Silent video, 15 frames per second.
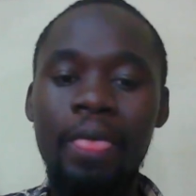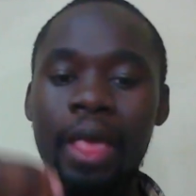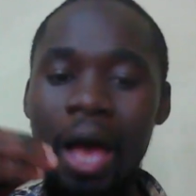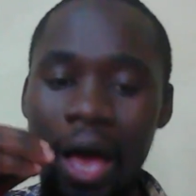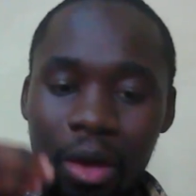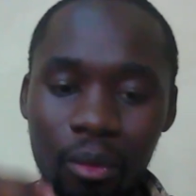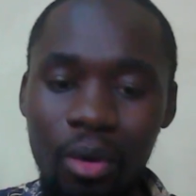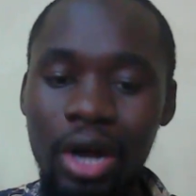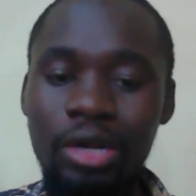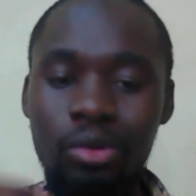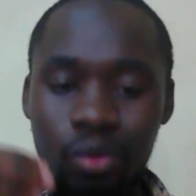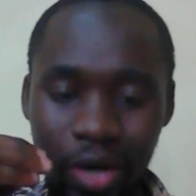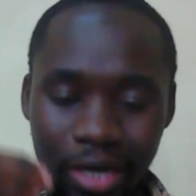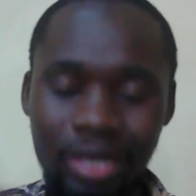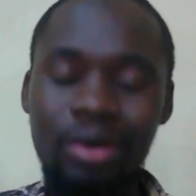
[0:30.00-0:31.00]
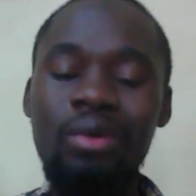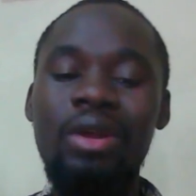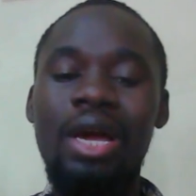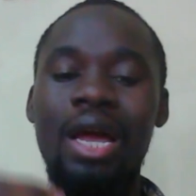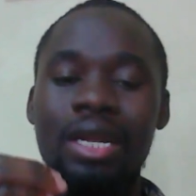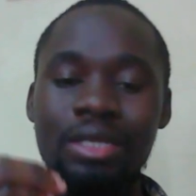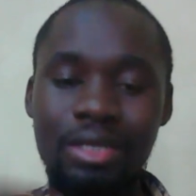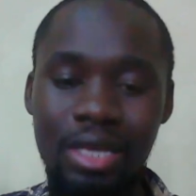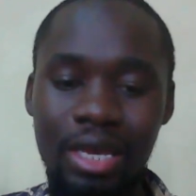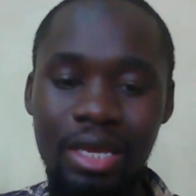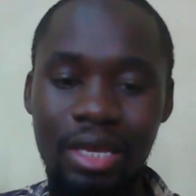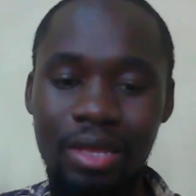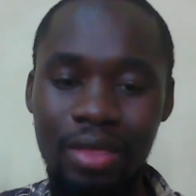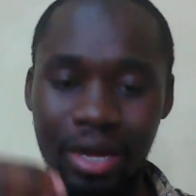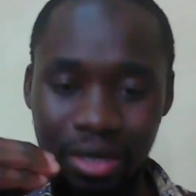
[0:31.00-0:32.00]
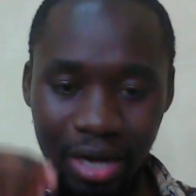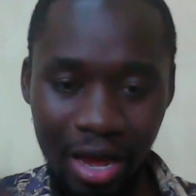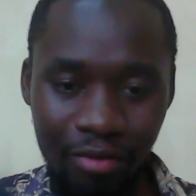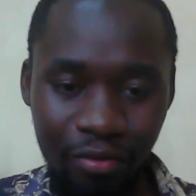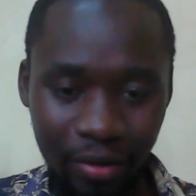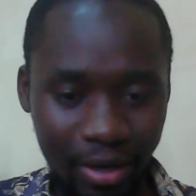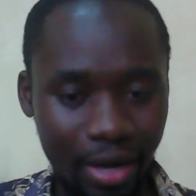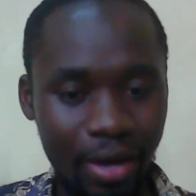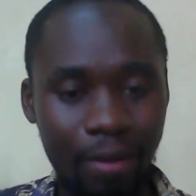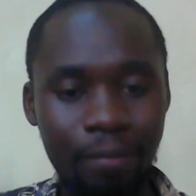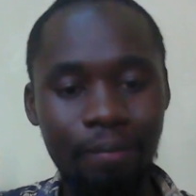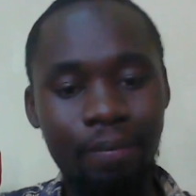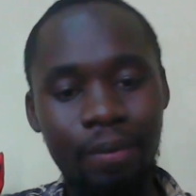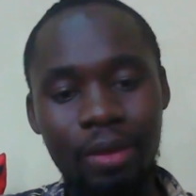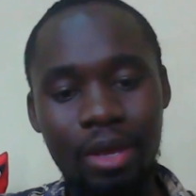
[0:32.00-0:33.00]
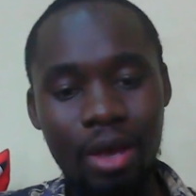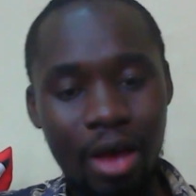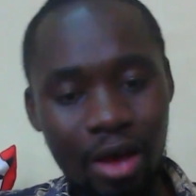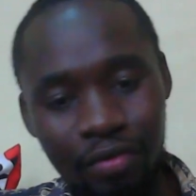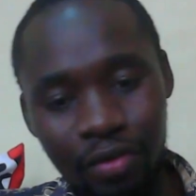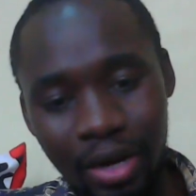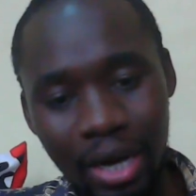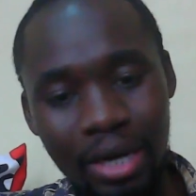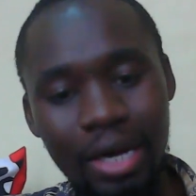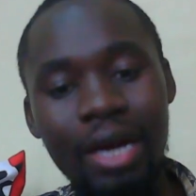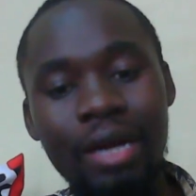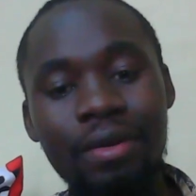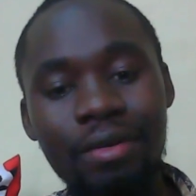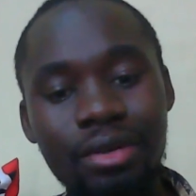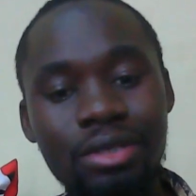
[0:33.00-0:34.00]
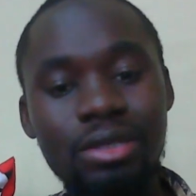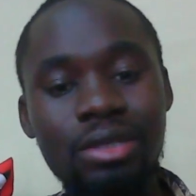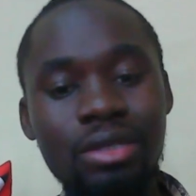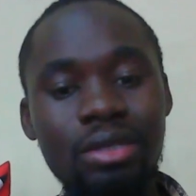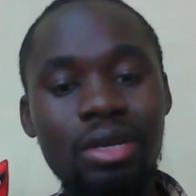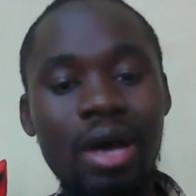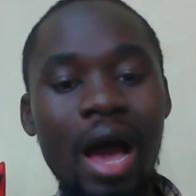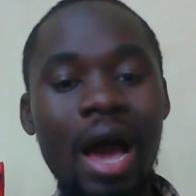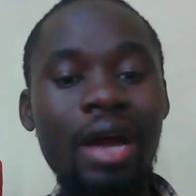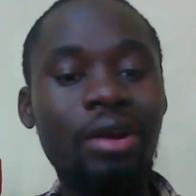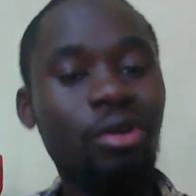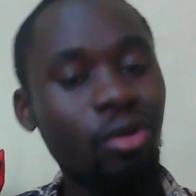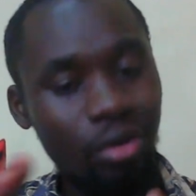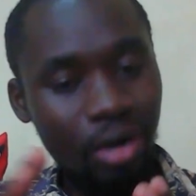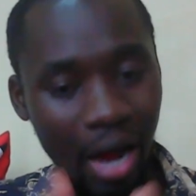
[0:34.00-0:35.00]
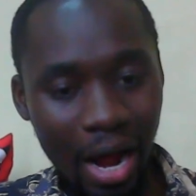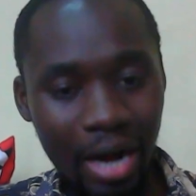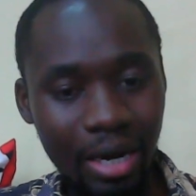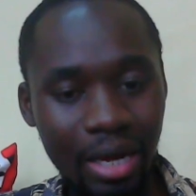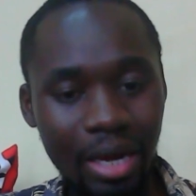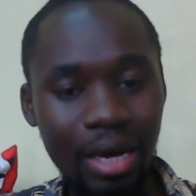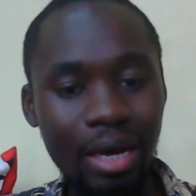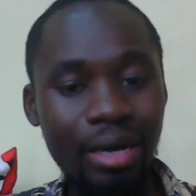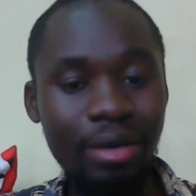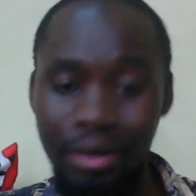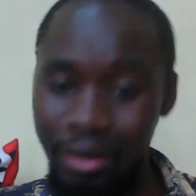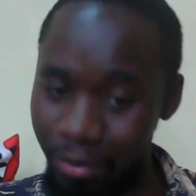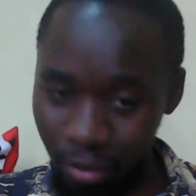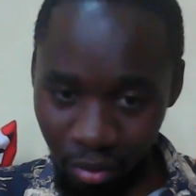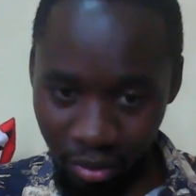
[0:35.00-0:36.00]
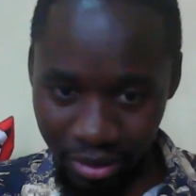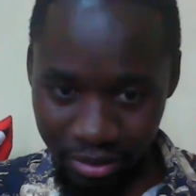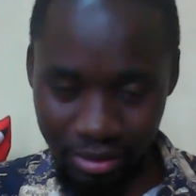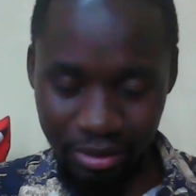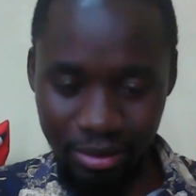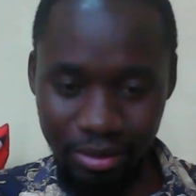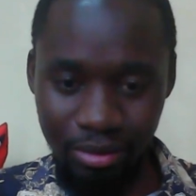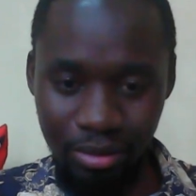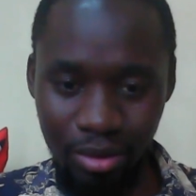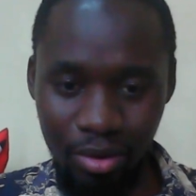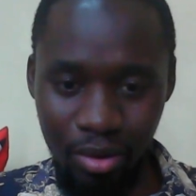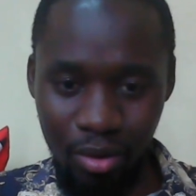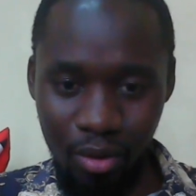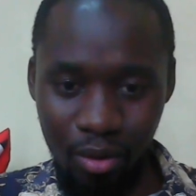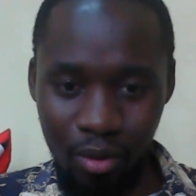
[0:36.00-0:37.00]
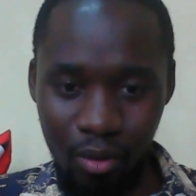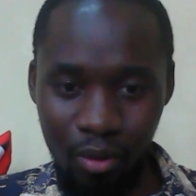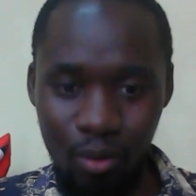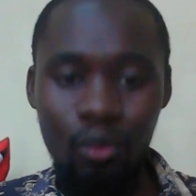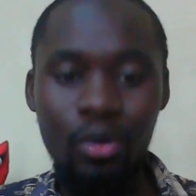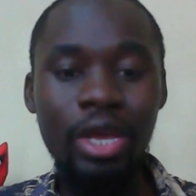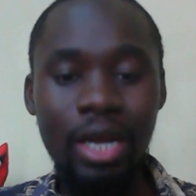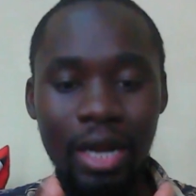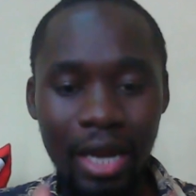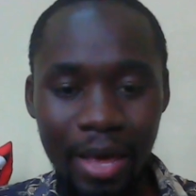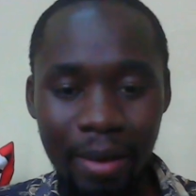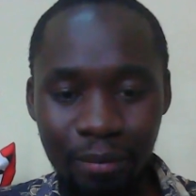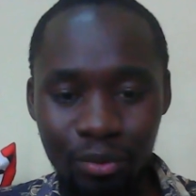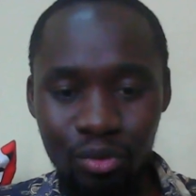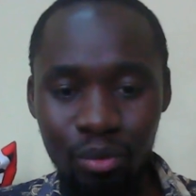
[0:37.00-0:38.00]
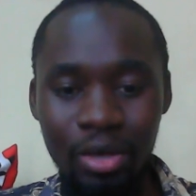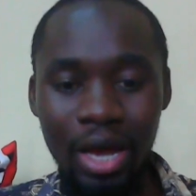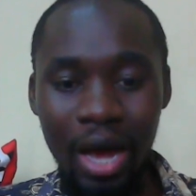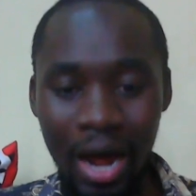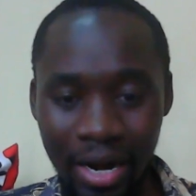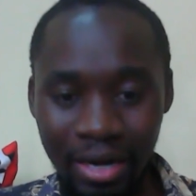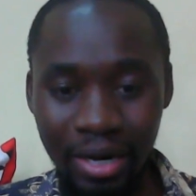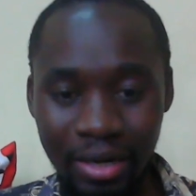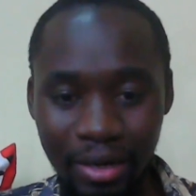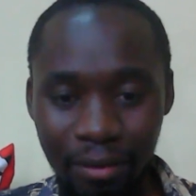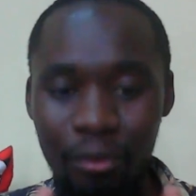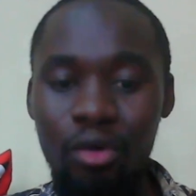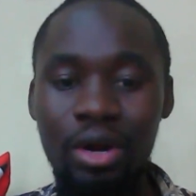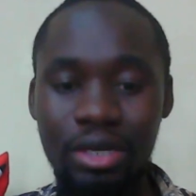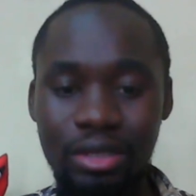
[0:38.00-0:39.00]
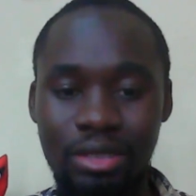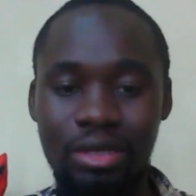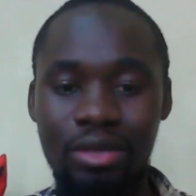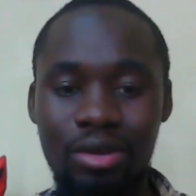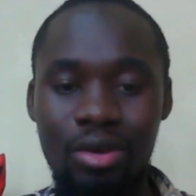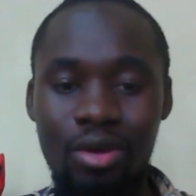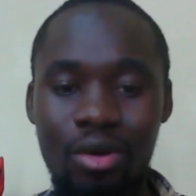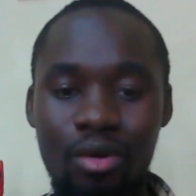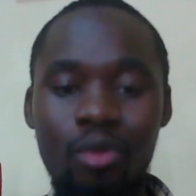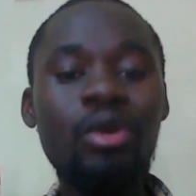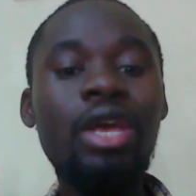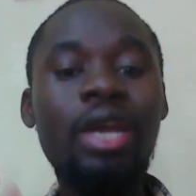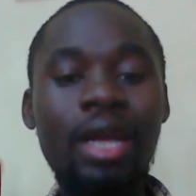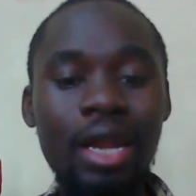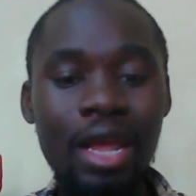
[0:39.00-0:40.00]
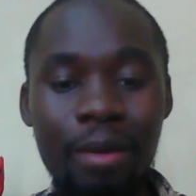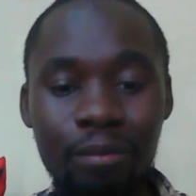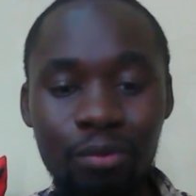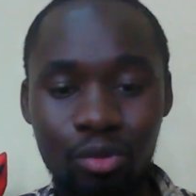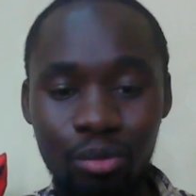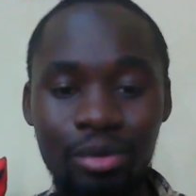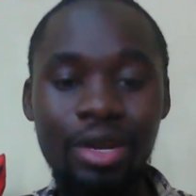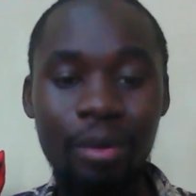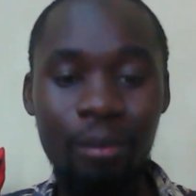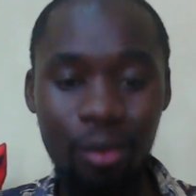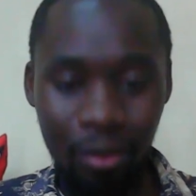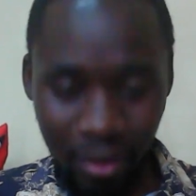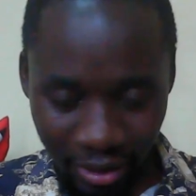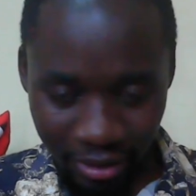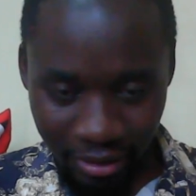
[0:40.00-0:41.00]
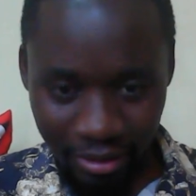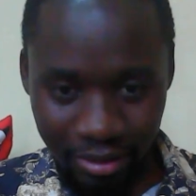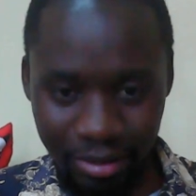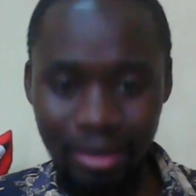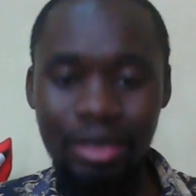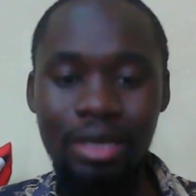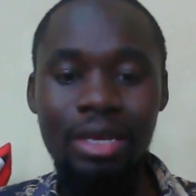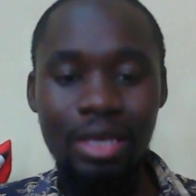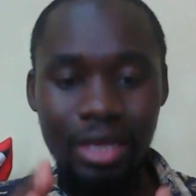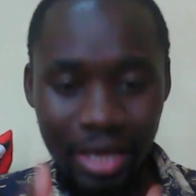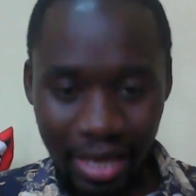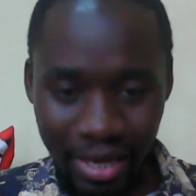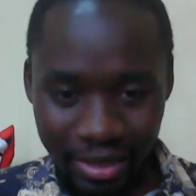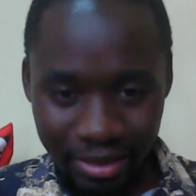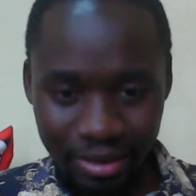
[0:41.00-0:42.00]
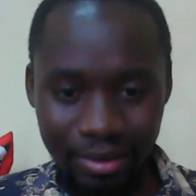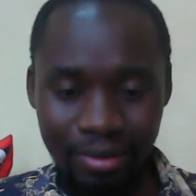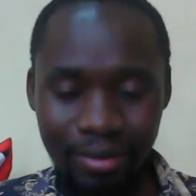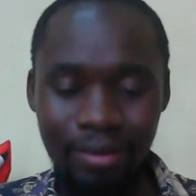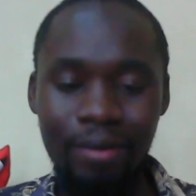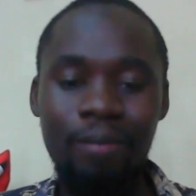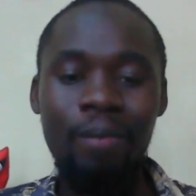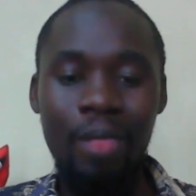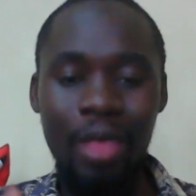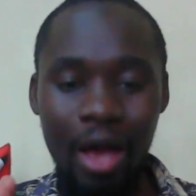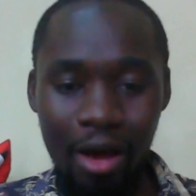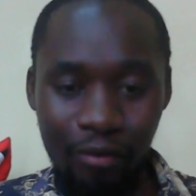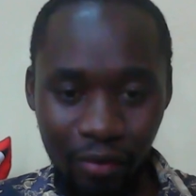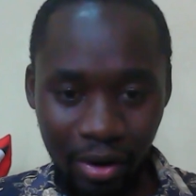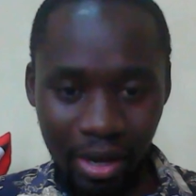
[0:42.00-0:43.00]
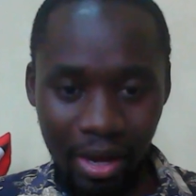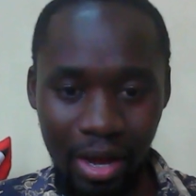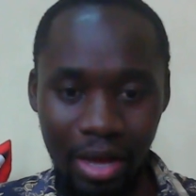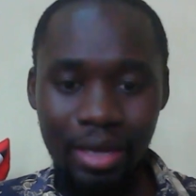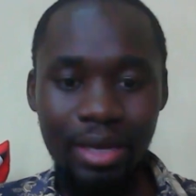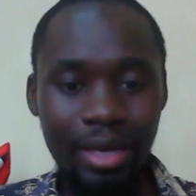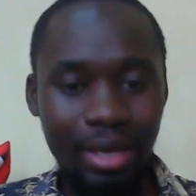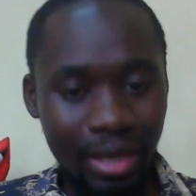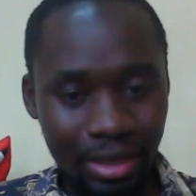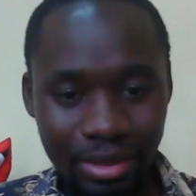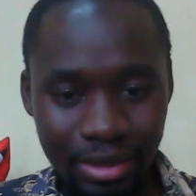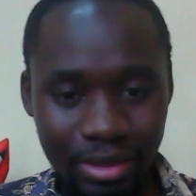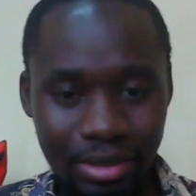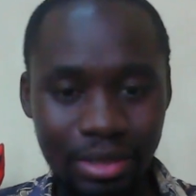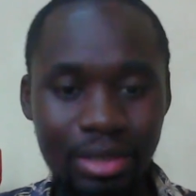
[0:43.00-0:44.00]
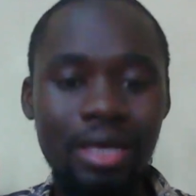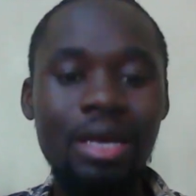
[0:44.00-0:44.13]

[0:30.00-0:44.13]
I want to categorically say that African countries are not under democracy. We claim to be under democracy. We claim to be democratic. Yet, Africa is